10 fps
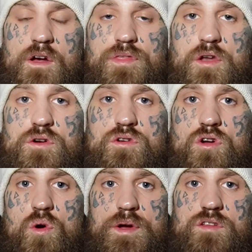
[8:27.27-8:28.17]
that are
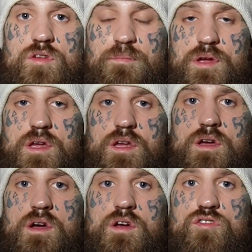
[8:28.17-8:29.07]
going to
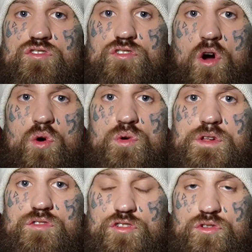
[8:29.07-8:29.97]
be
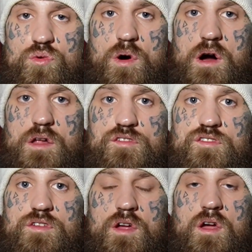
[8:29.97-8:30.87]
showed to
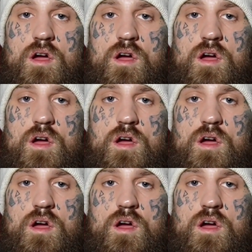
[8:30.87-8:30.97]
us